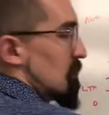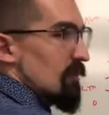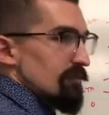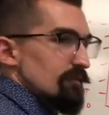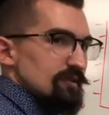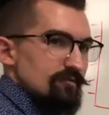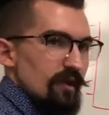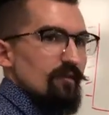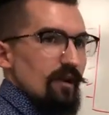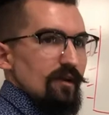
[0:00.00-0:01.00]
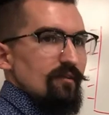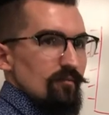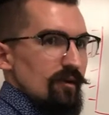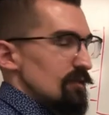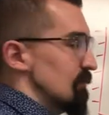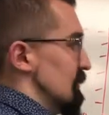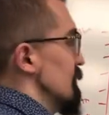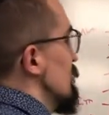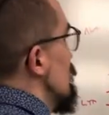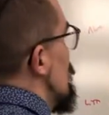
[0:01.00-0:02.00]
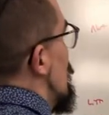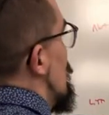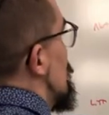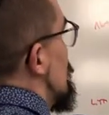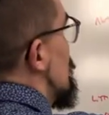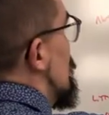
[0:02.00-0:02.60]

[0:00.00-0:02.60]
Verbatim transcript: a perfectly straight line either, by the way. Uh, it